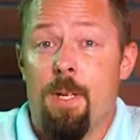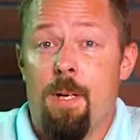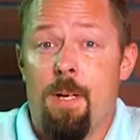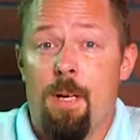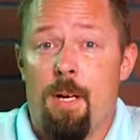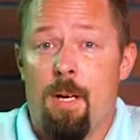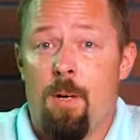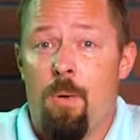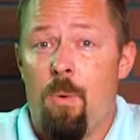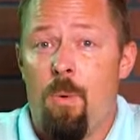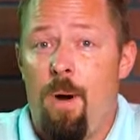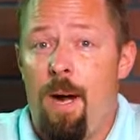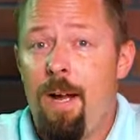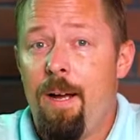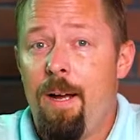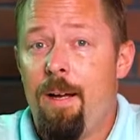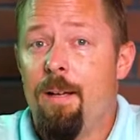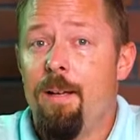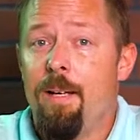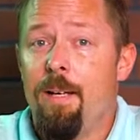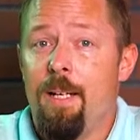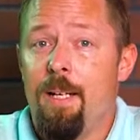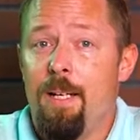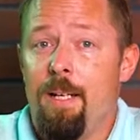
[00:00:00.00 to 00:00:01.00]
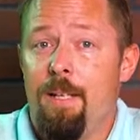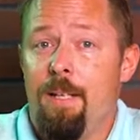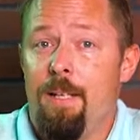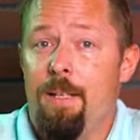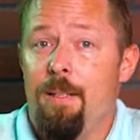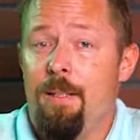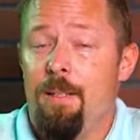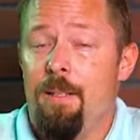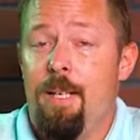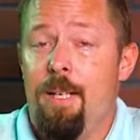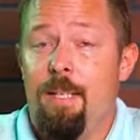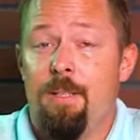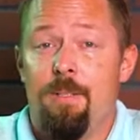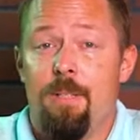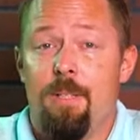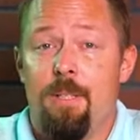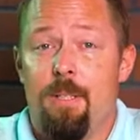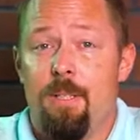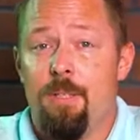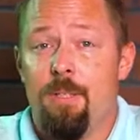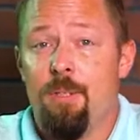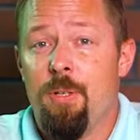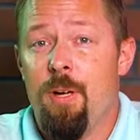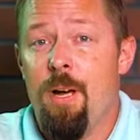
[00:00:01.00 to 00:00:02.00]
Acquiring an
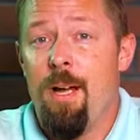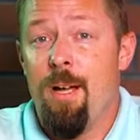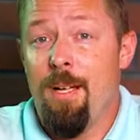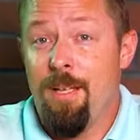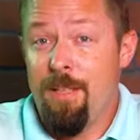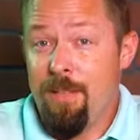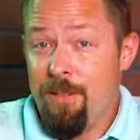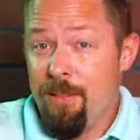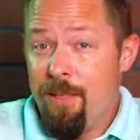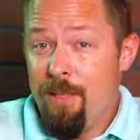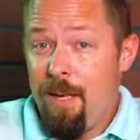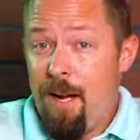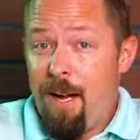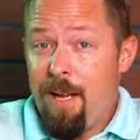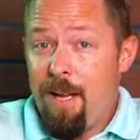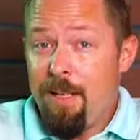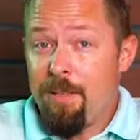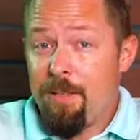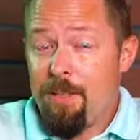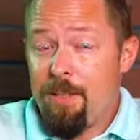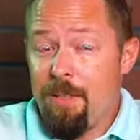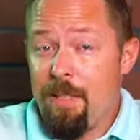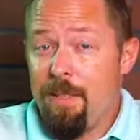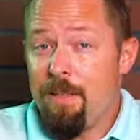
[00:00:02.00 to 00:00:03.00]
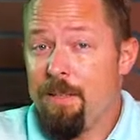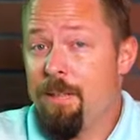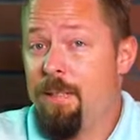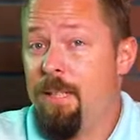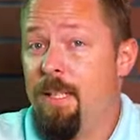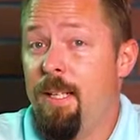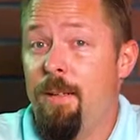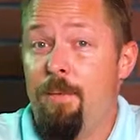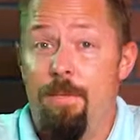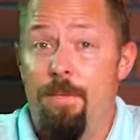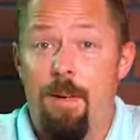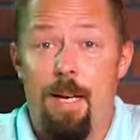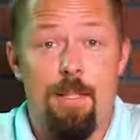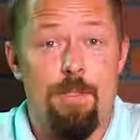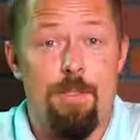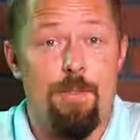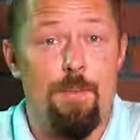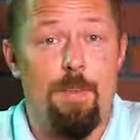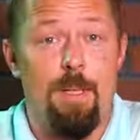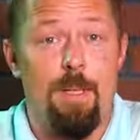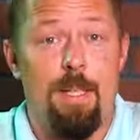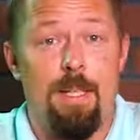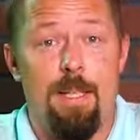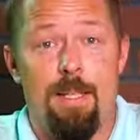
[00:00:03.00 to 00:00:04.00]
electric truck is not just an
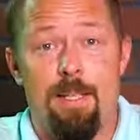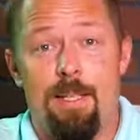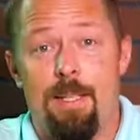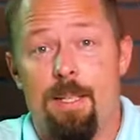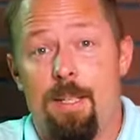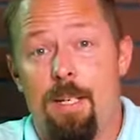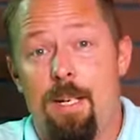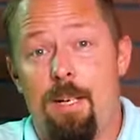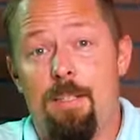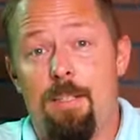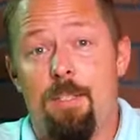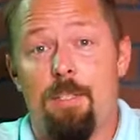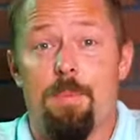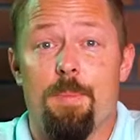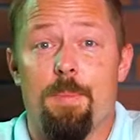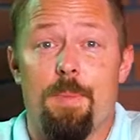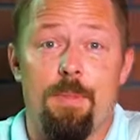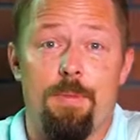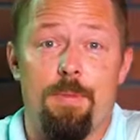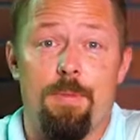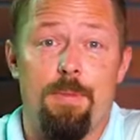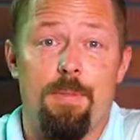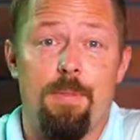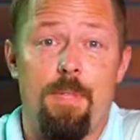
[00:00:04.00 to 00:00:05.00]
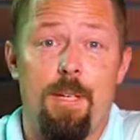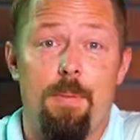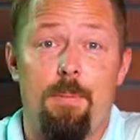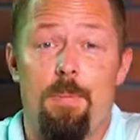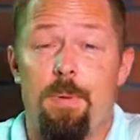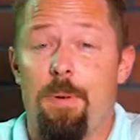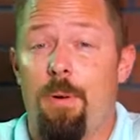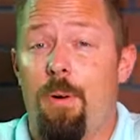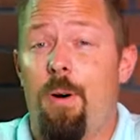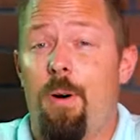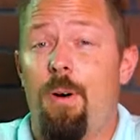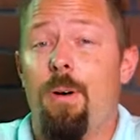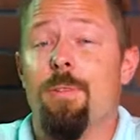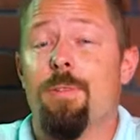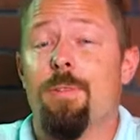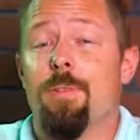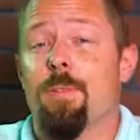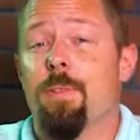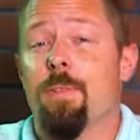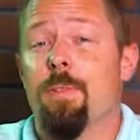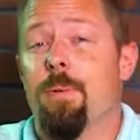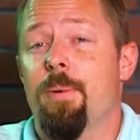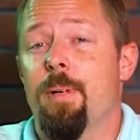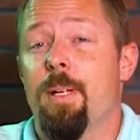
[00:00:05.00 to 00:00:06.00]
investment in the customer's fleet, but
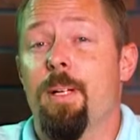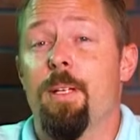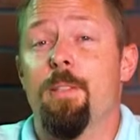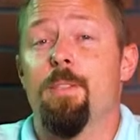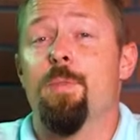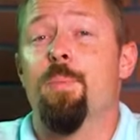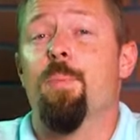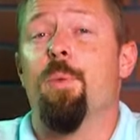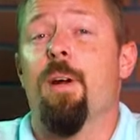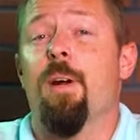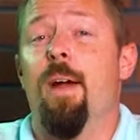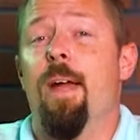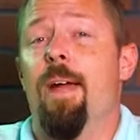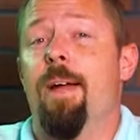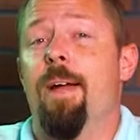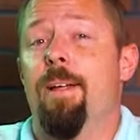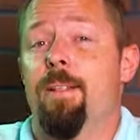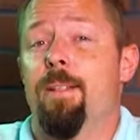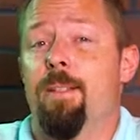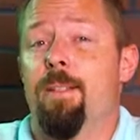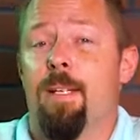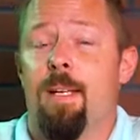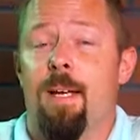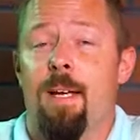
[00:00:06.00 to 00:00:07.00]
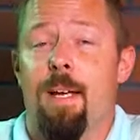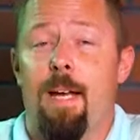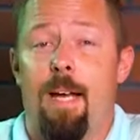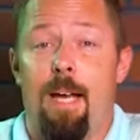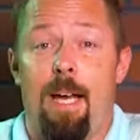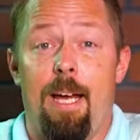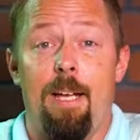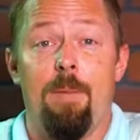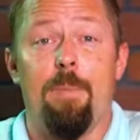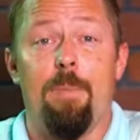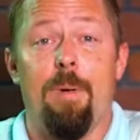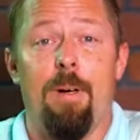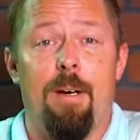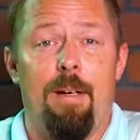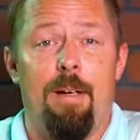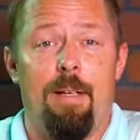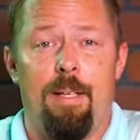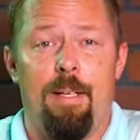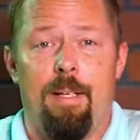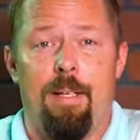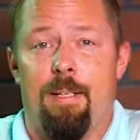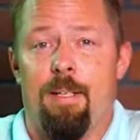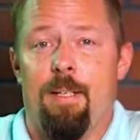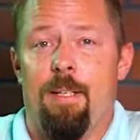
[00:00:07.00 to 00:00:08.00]
also in its brand and
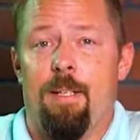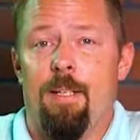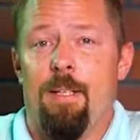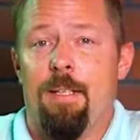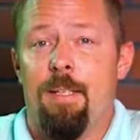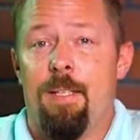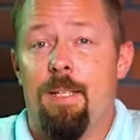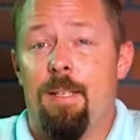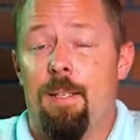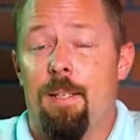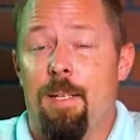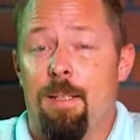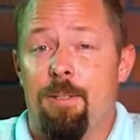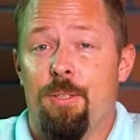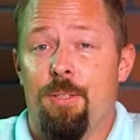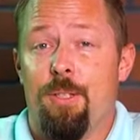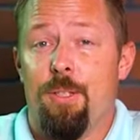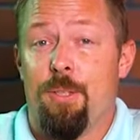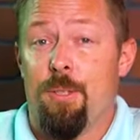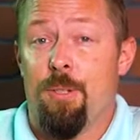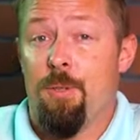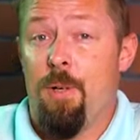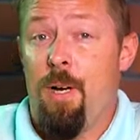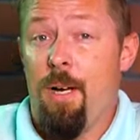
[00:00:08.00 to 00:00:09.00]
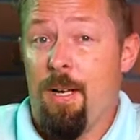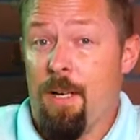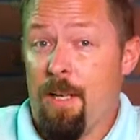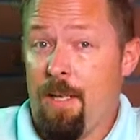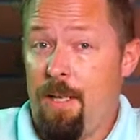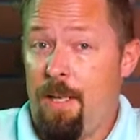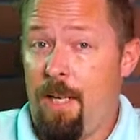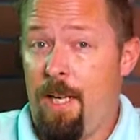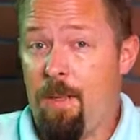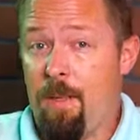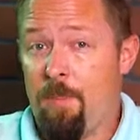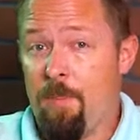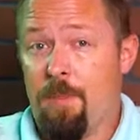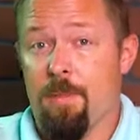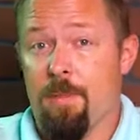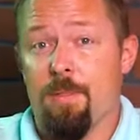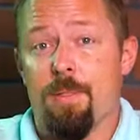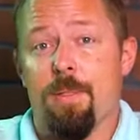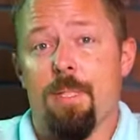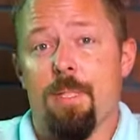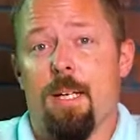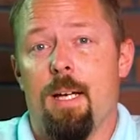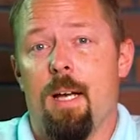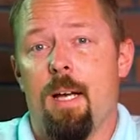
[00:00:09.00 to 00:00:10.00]
market. The electric truck enables
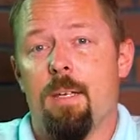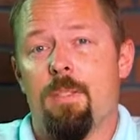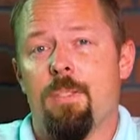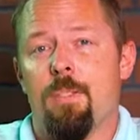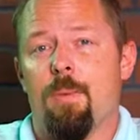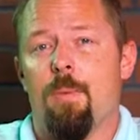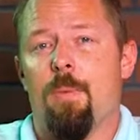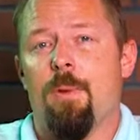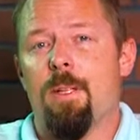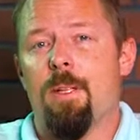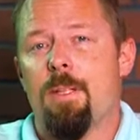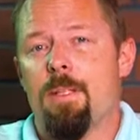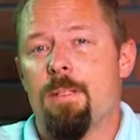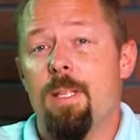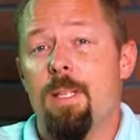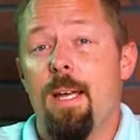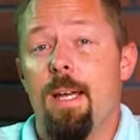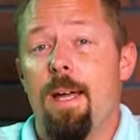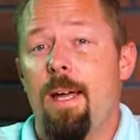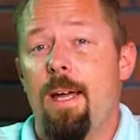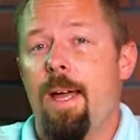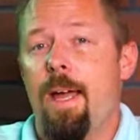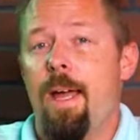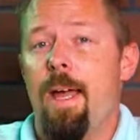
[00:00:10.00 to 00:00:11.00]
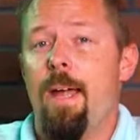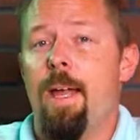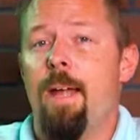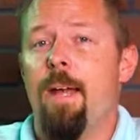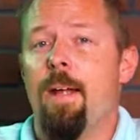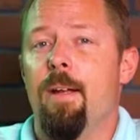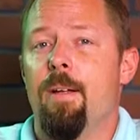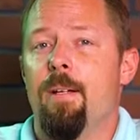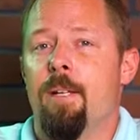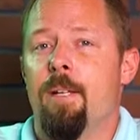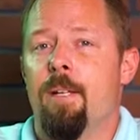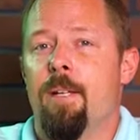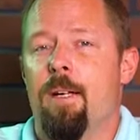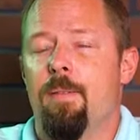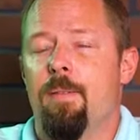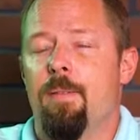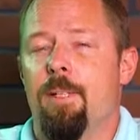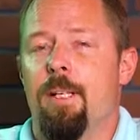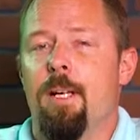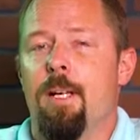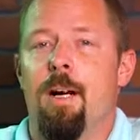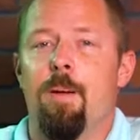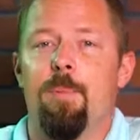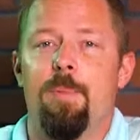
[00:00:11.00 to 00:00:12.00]
the customer to stay ahead of
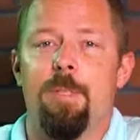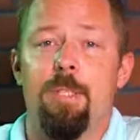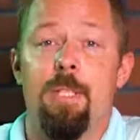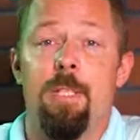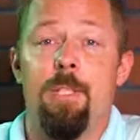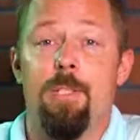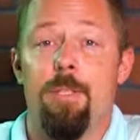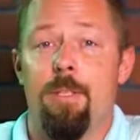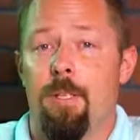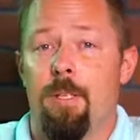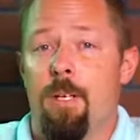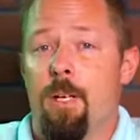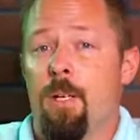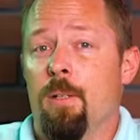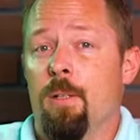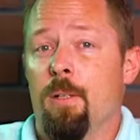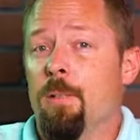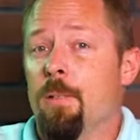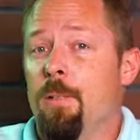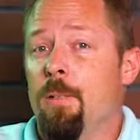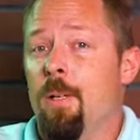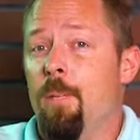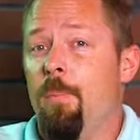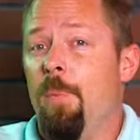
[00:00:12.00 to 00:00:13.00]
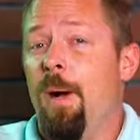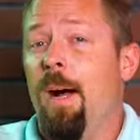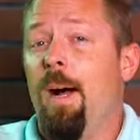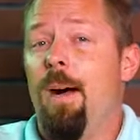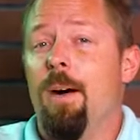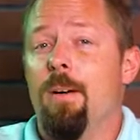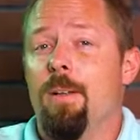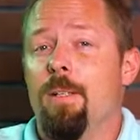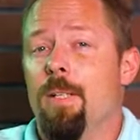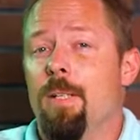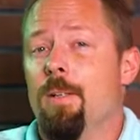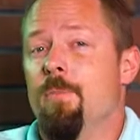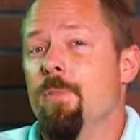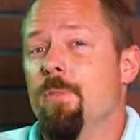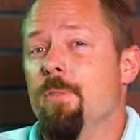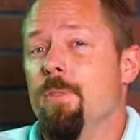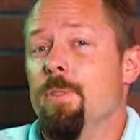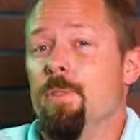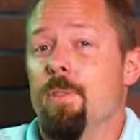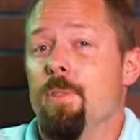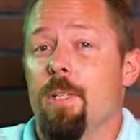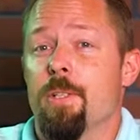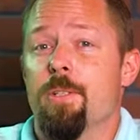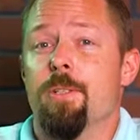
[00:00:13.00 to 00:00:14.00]
the competition, learn about
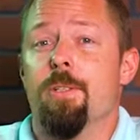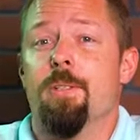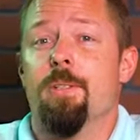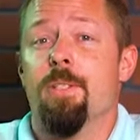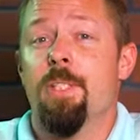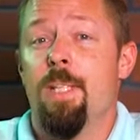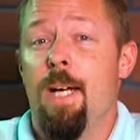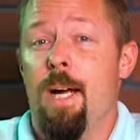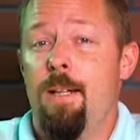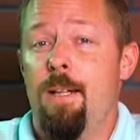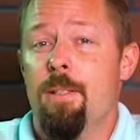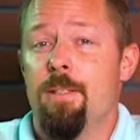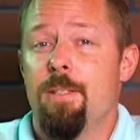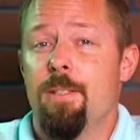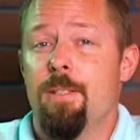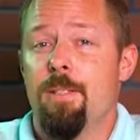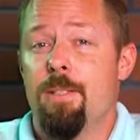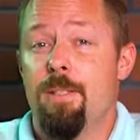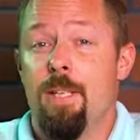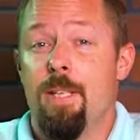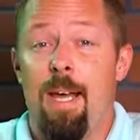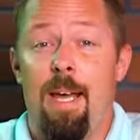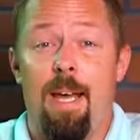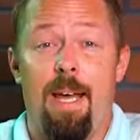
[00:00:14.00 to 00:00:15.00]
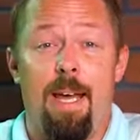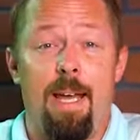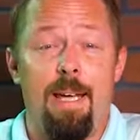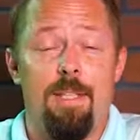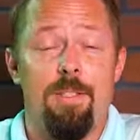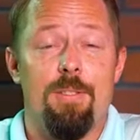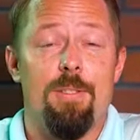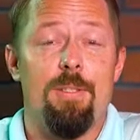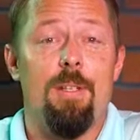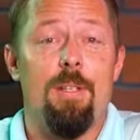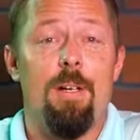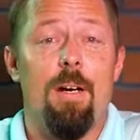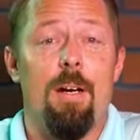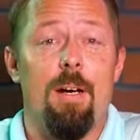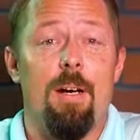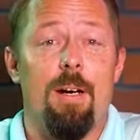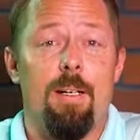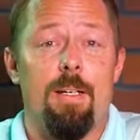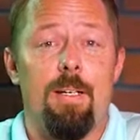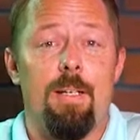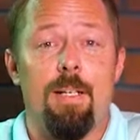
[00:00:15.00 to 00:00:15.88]
infrastructure challenges, and start